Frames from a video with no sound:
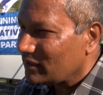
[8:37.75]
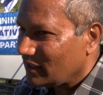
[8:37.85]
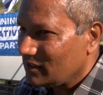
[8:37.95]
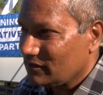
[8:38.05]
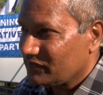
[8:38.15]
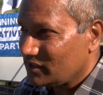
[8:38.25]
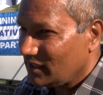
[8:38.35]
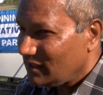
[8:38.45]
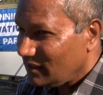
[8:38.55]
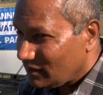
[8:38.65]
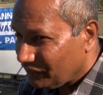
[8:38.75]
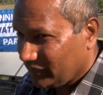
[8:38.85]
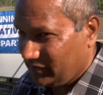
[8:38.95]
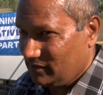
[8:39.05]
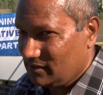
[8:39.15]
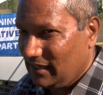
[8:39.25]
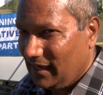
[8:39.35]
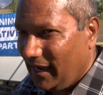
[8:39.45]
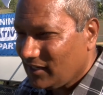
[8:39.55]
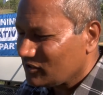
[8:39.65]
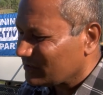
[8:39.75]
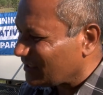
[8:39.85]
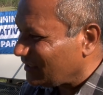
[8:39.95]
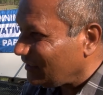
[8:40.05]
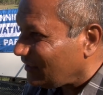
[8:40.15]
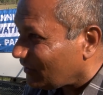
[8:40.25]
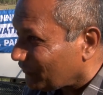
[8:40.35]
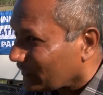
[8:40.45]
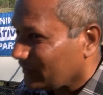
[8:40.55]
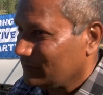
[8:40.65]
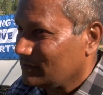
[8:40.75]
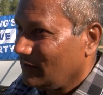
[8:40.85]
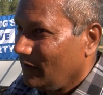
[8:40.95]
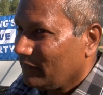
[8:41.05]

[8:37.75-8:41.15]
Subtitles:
things of significance, actual significance,